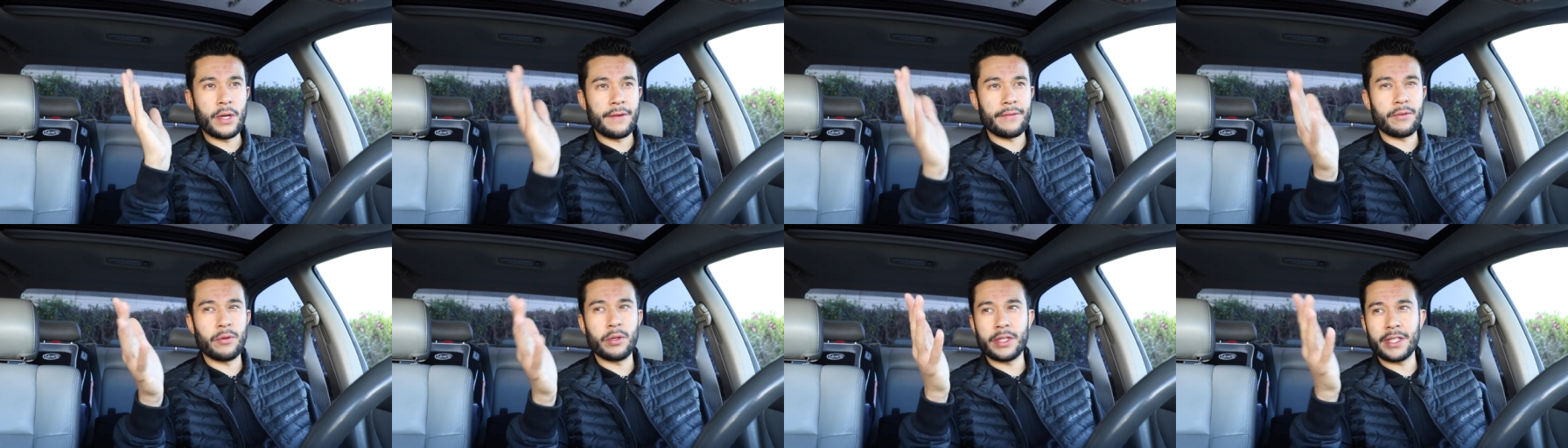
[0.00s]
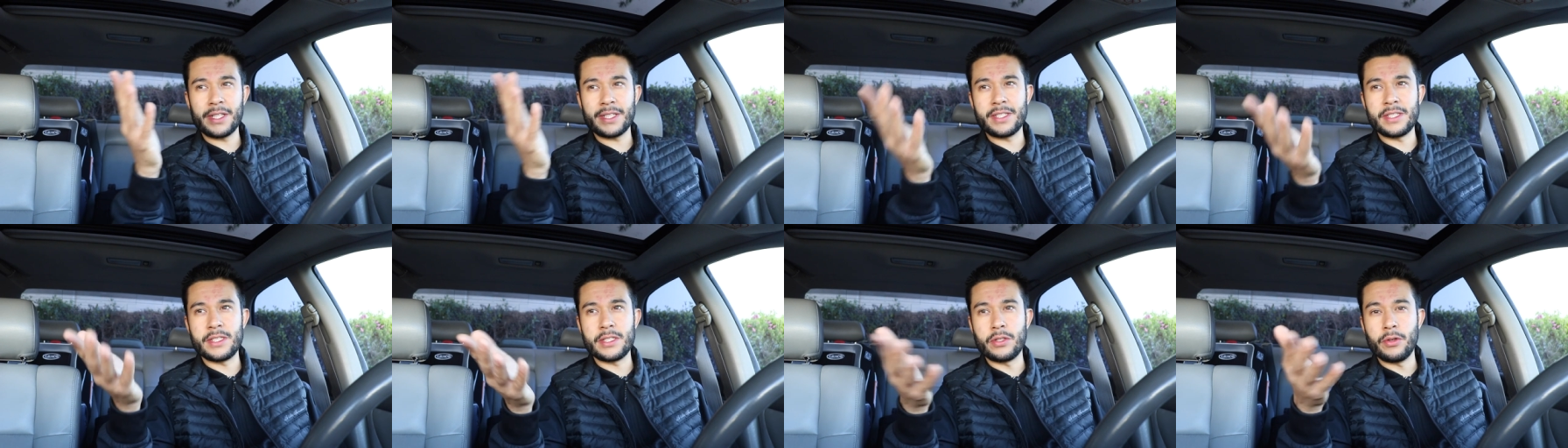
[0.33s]
Everyone
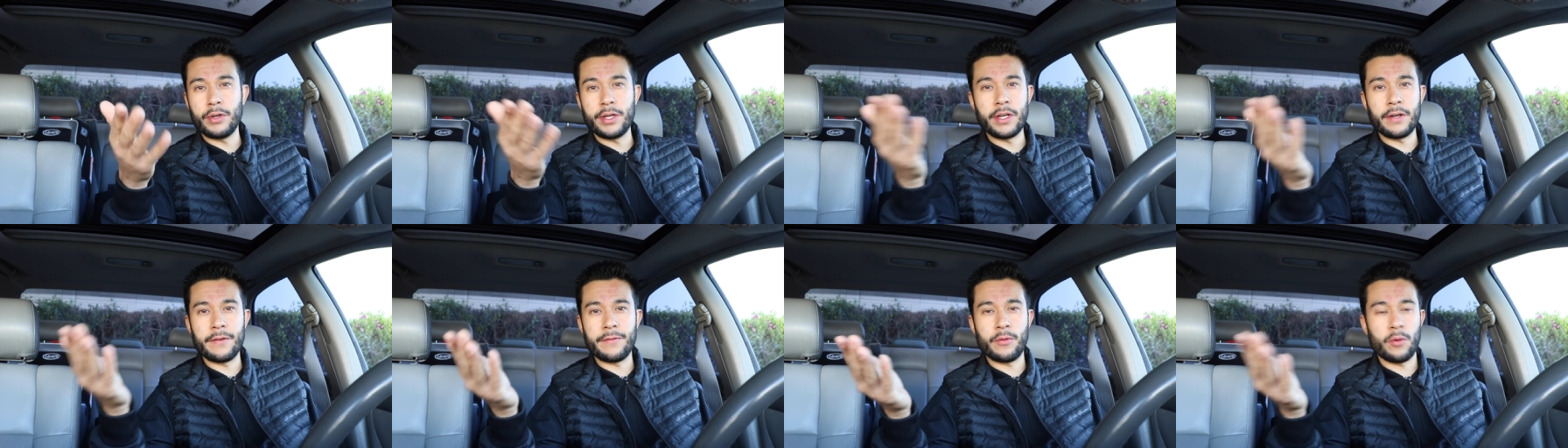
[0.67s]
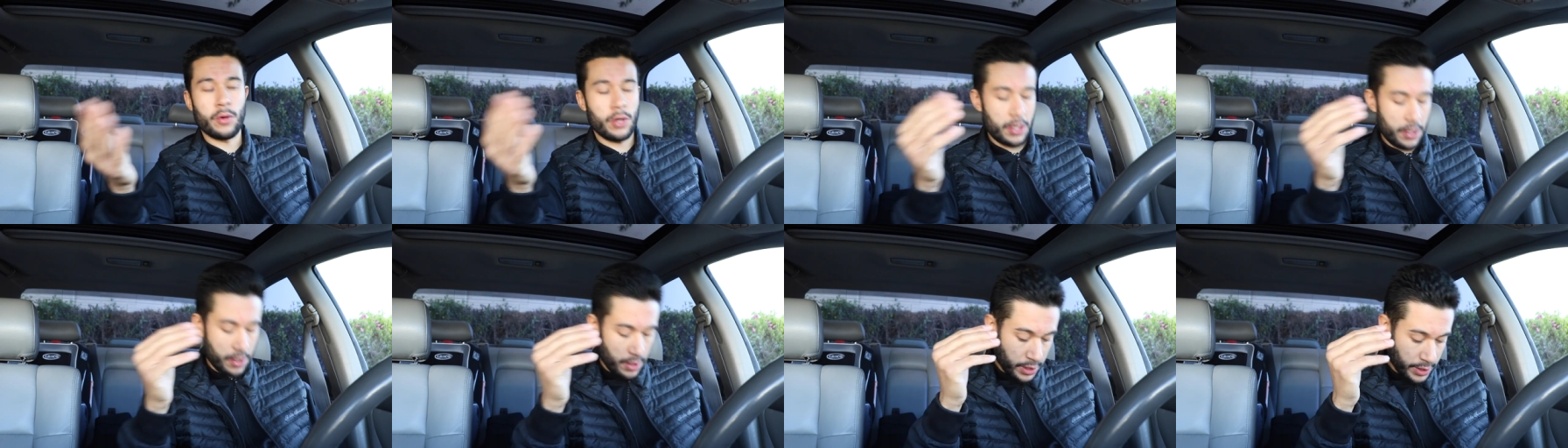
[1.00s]
thinks he's three or
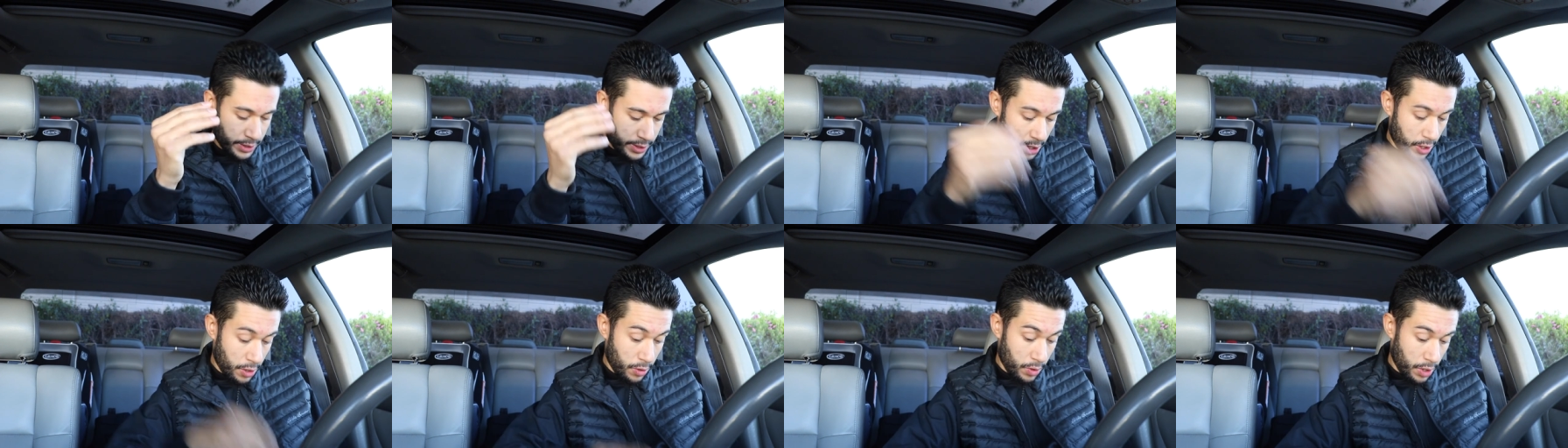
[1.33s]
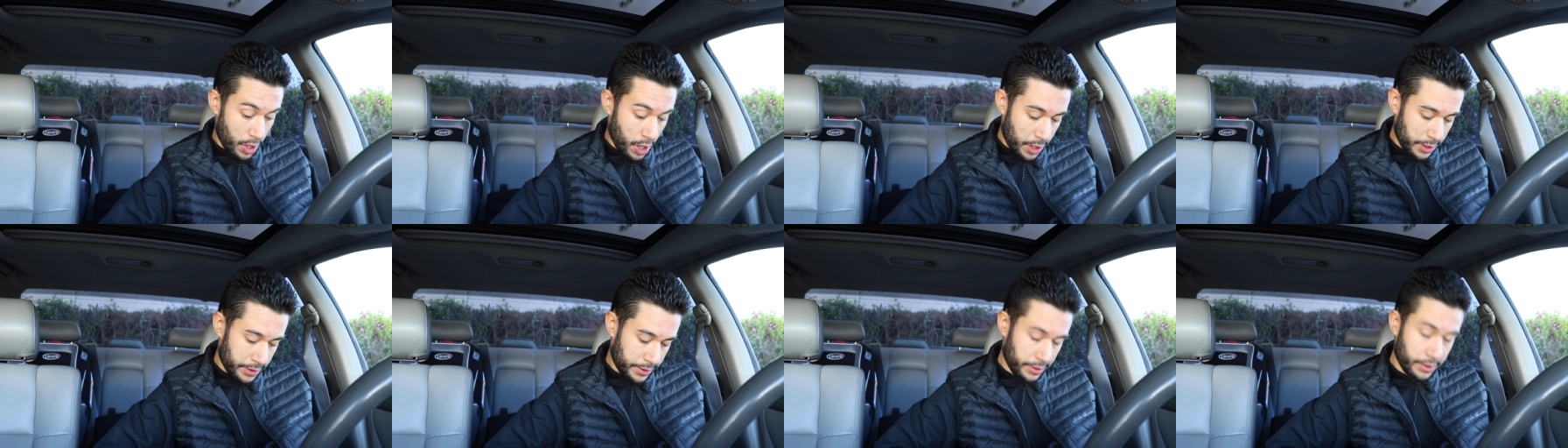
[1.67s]
four. So
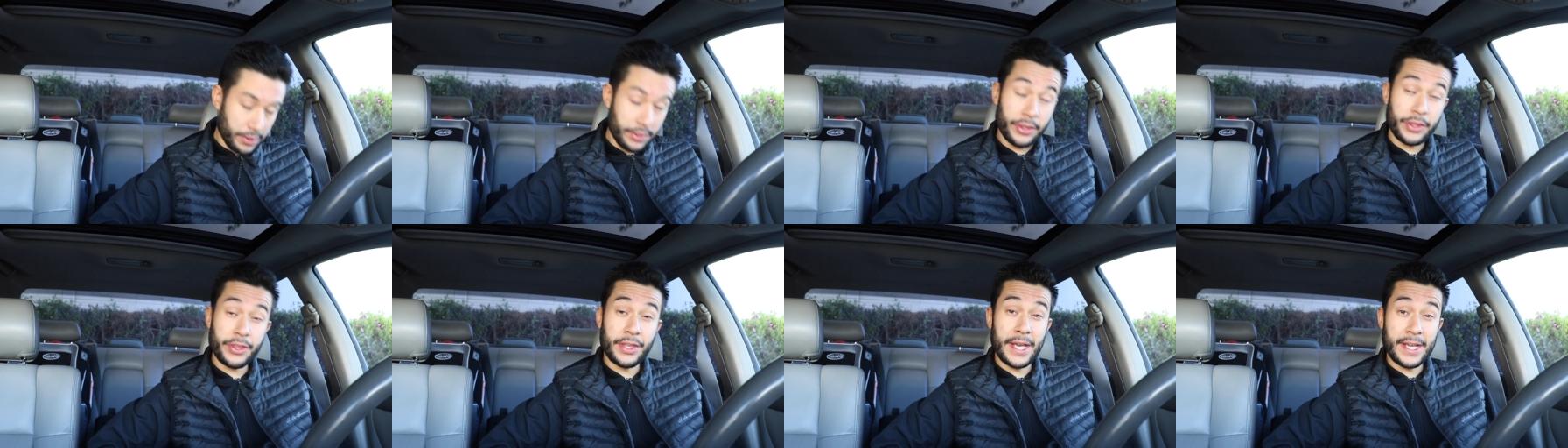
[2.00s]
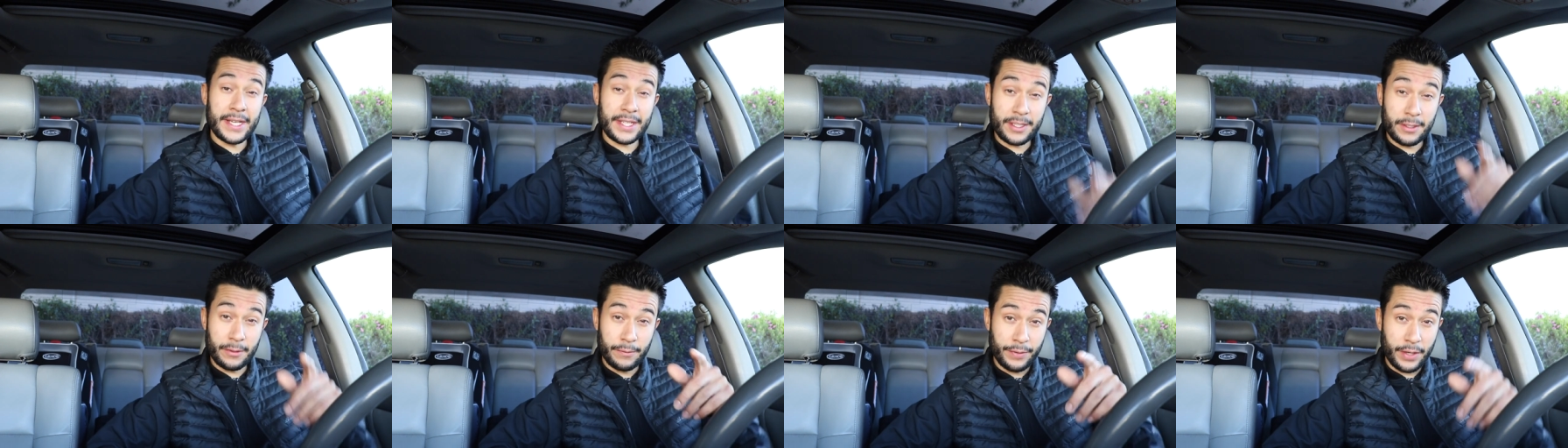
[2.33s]
Arthur,
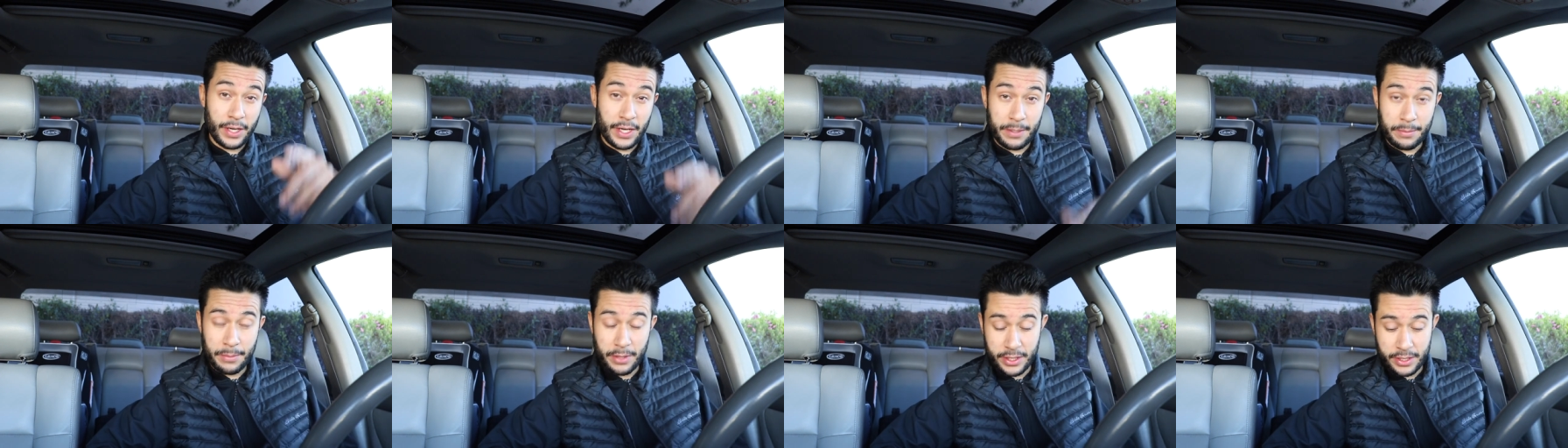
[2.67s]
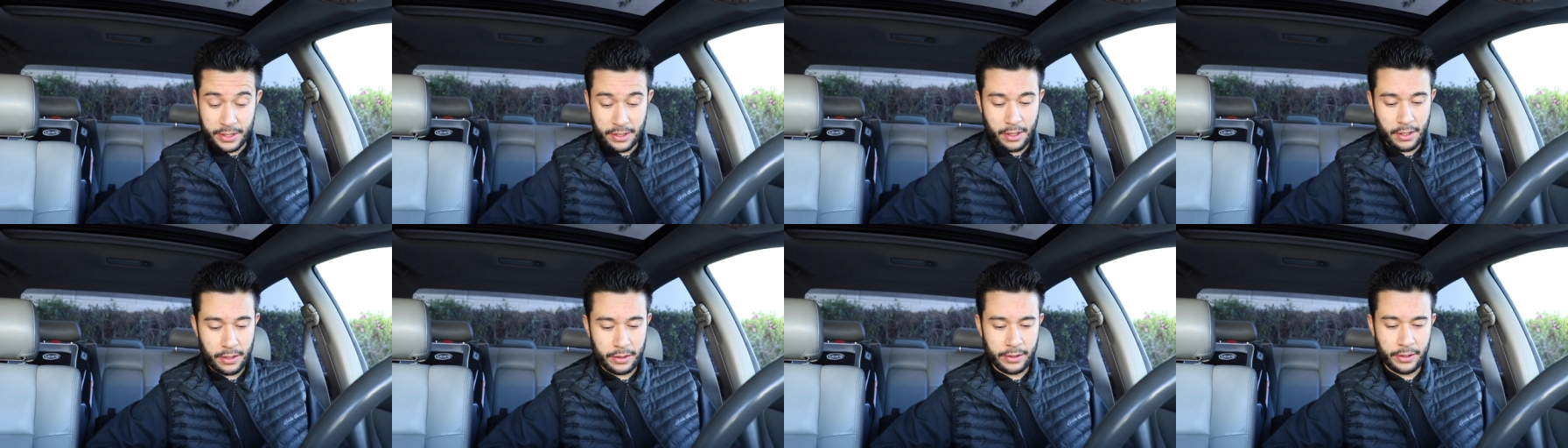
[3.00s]
thank you very
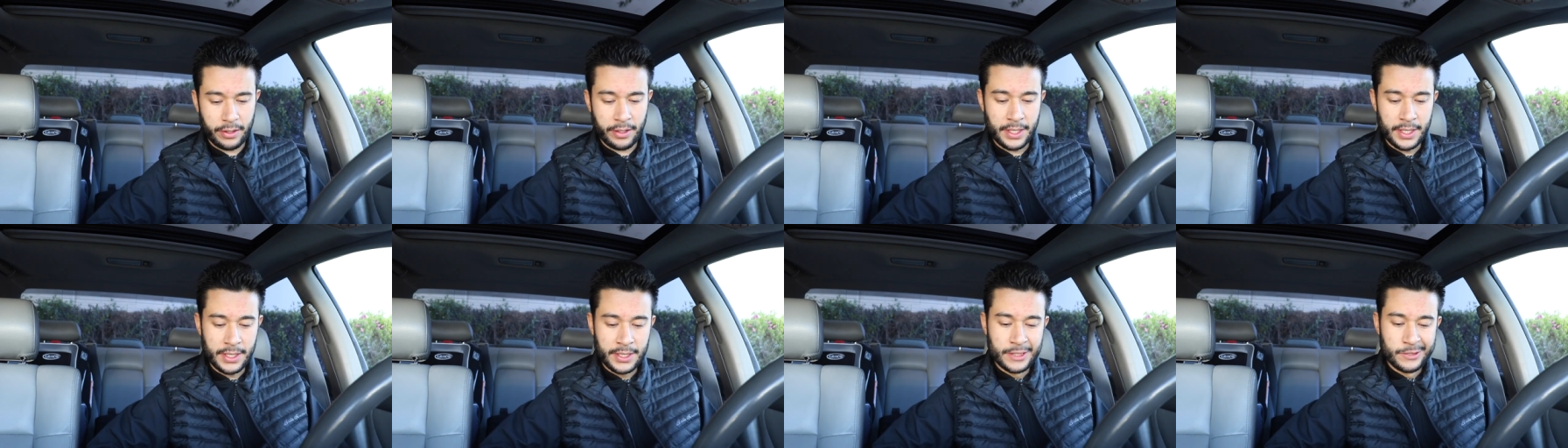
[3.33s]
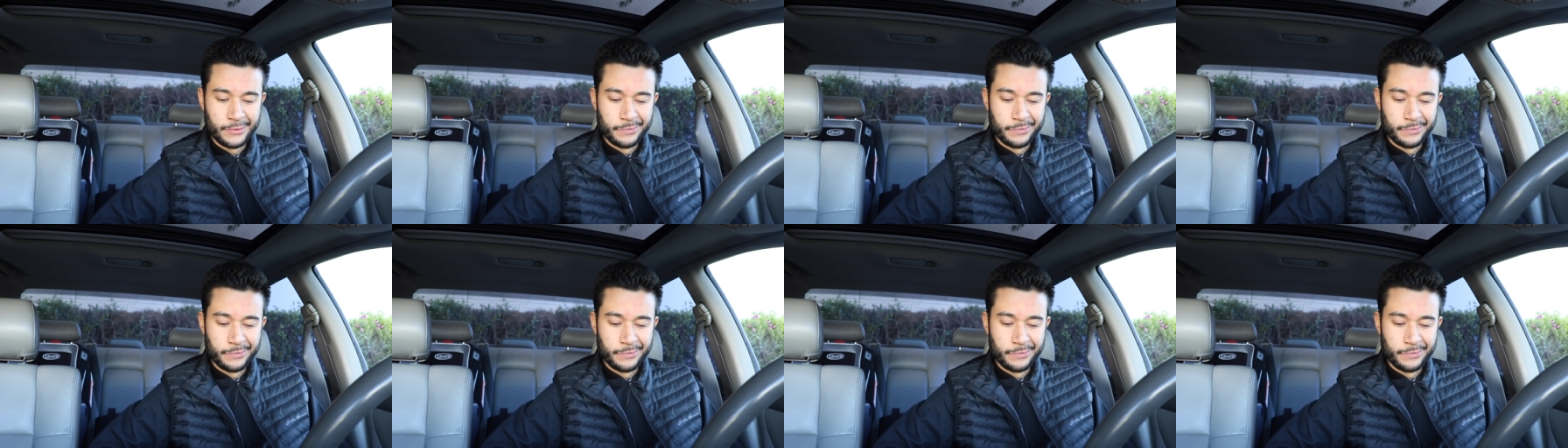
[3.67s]
much, Arthur.